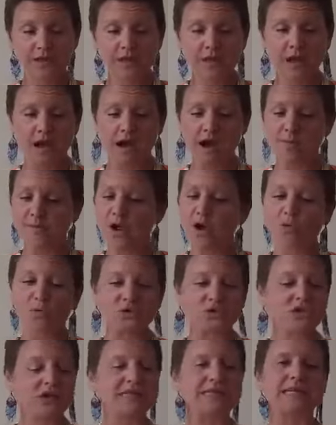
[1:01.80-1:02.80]

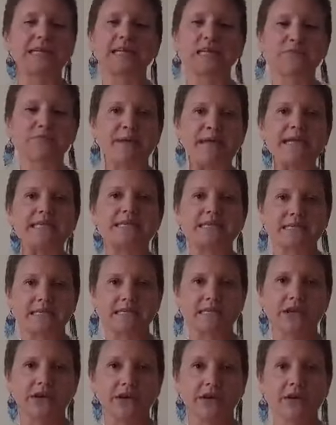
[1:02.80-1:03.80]
Almost on a daily basis
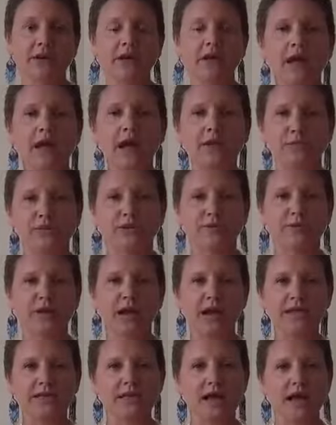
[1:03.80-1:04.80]
here at Rythmia,
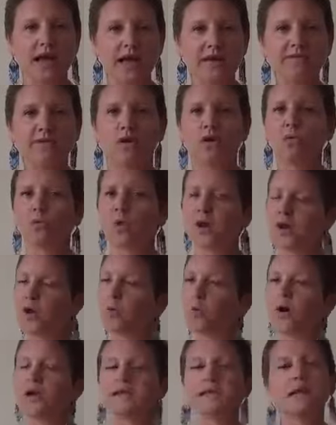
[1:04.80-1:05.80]
I have
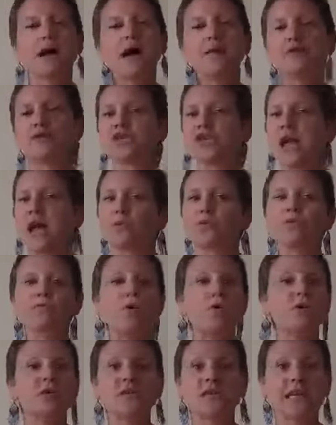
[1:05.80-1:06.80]
one-on-one time to chat with
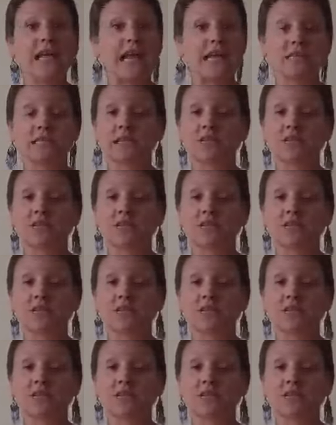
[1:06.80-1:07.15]
most of the guests.